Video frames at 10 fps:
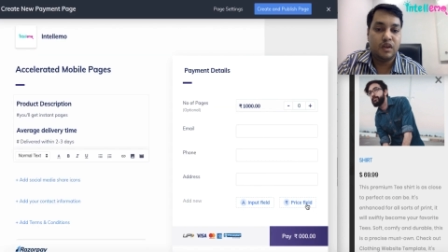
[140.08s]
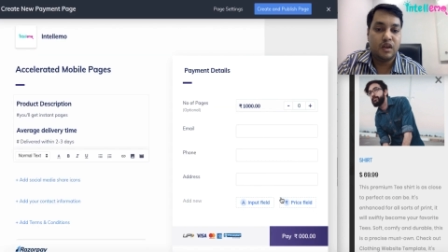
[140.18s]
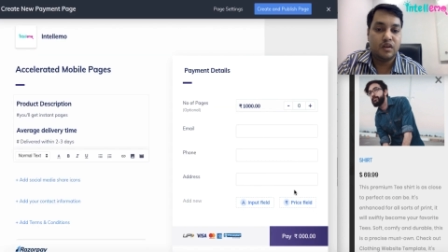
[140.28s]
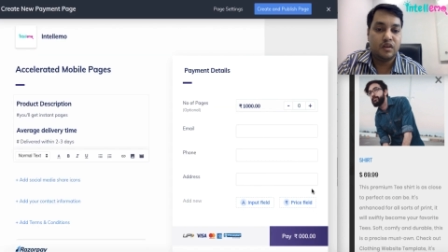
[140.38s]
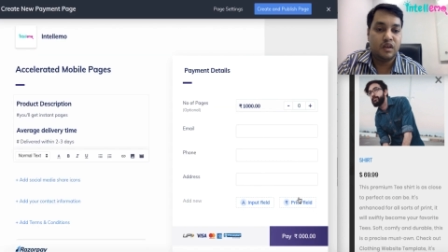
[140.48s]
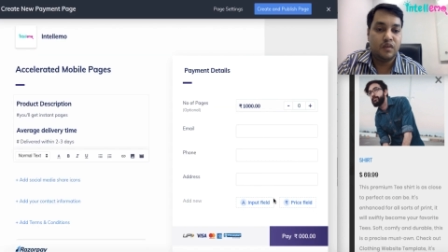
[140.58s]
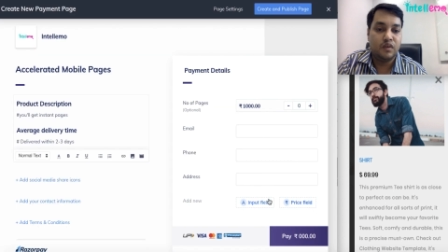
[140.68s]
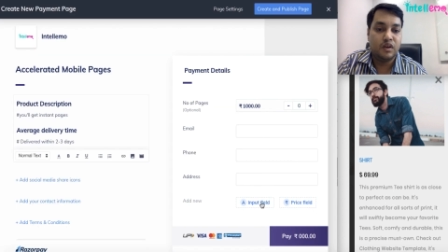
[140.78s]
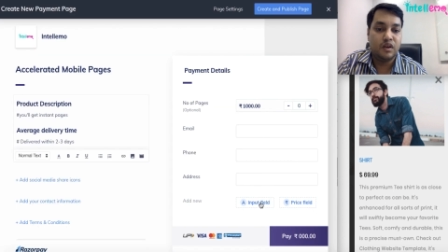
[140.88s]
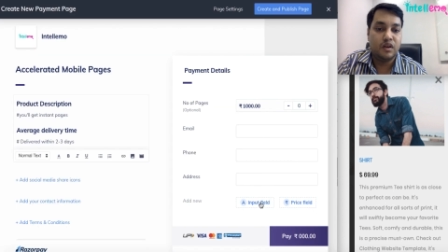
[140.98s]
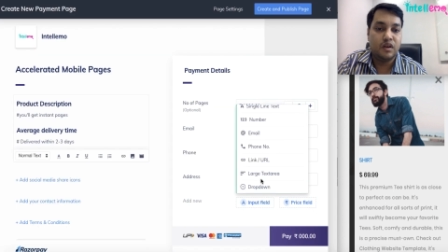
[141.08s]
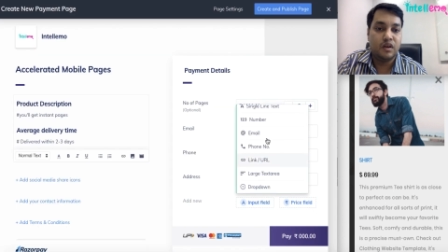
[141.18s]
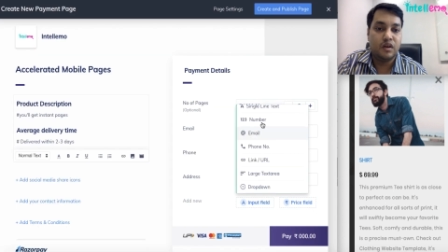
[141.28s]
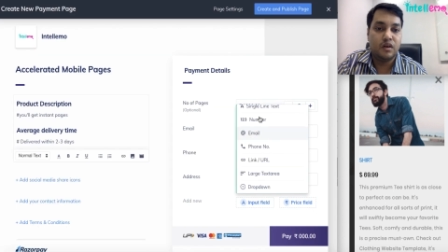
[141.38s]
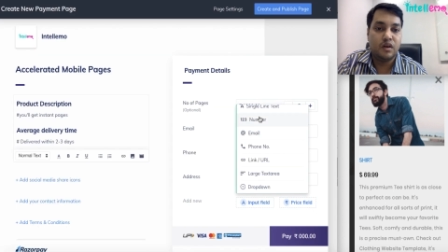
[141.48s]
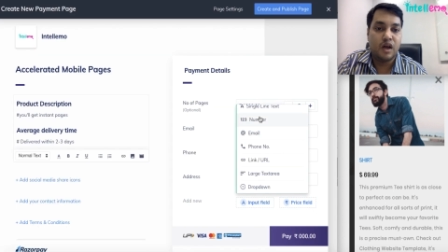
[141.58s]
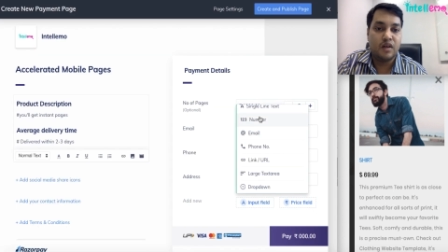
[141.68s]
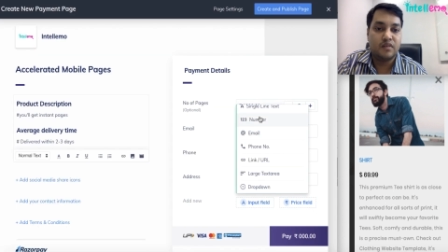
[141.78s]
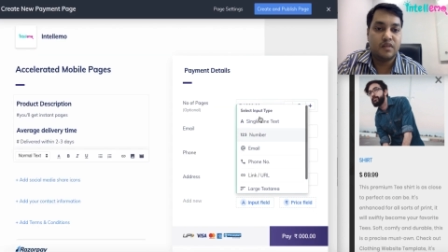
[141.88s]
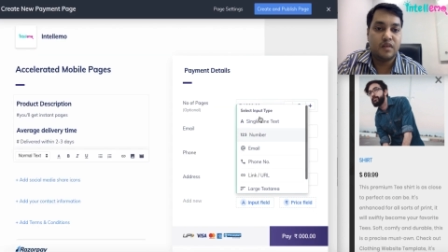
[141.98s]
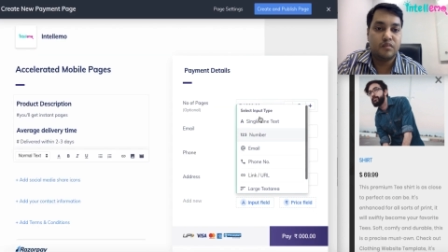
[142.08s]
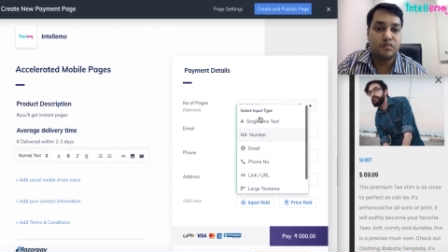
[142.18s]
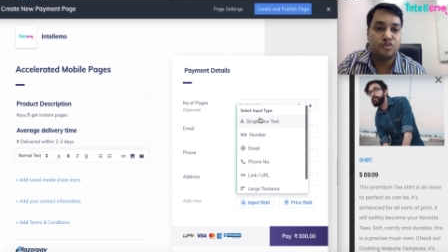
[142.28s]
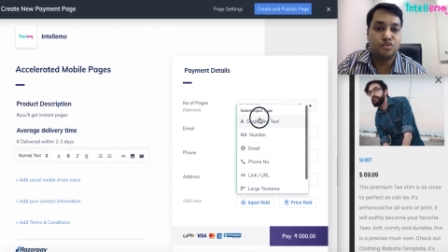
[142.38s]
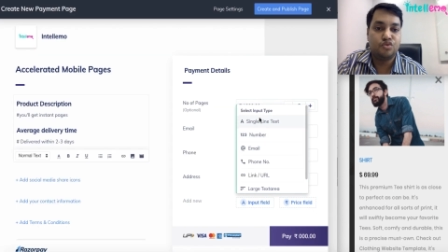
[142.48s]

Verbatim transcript: can even uh, ask them to